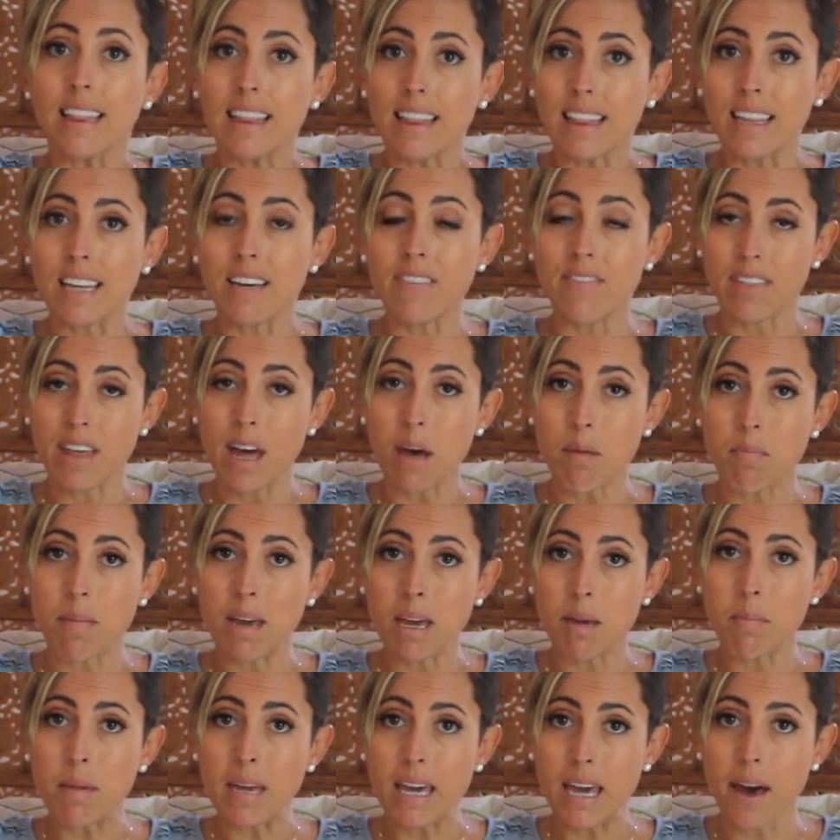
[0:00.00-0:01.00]
lift that
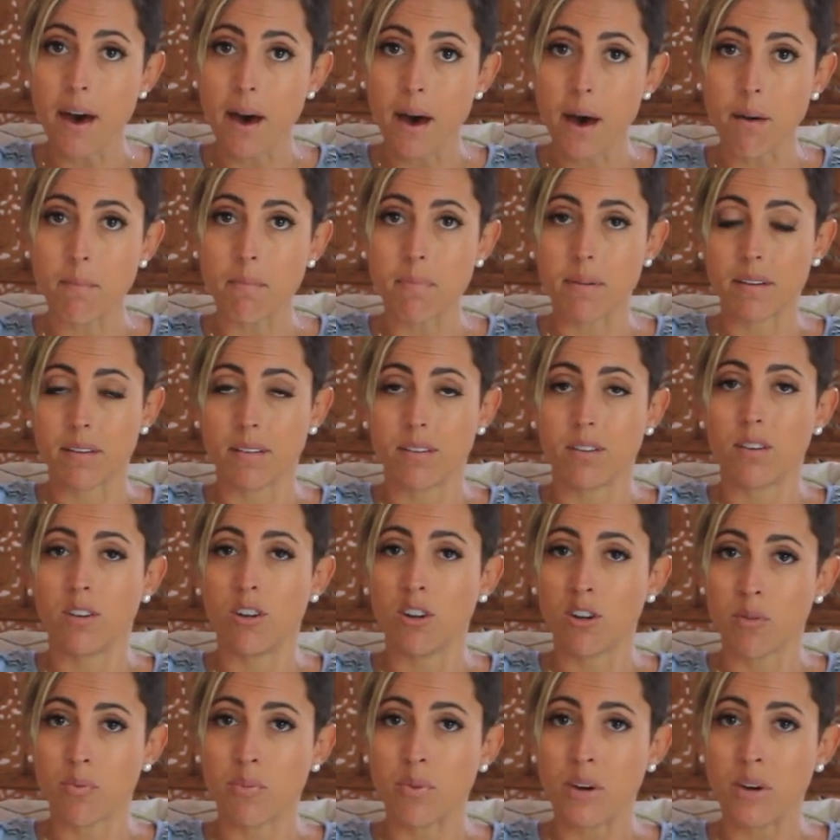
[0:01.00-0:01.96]
baby up to your